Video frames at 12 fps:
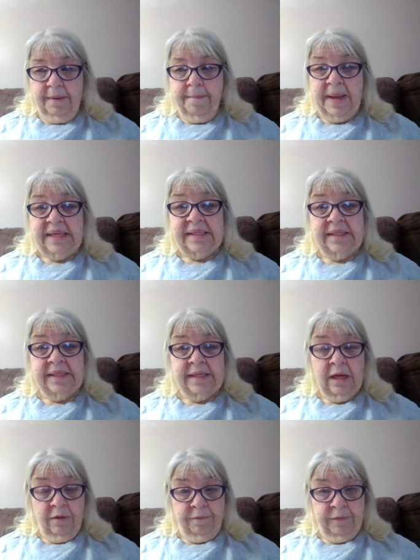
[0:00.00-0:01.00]

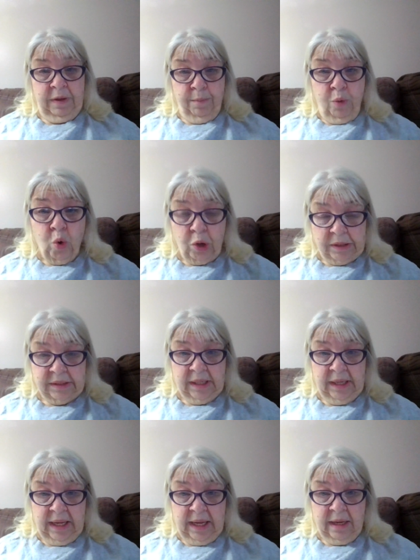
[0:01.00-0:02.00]
myself important
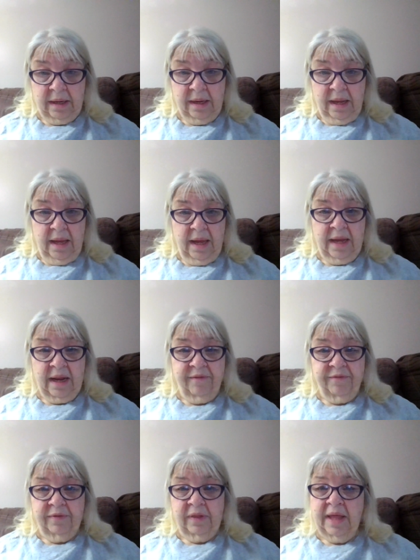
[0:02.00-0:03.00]
again. And
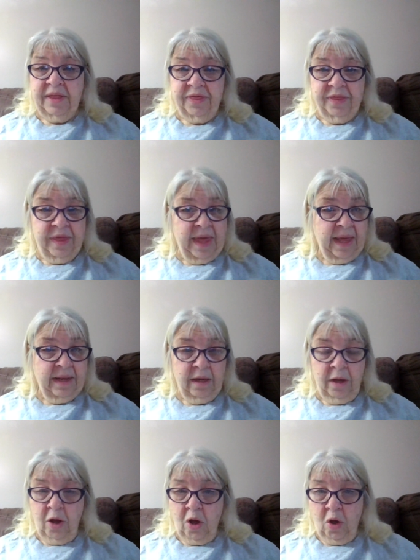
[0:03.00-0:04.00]
I've let that
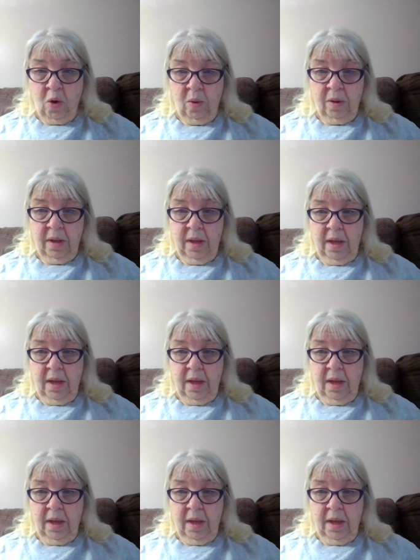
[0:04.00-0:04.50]
go.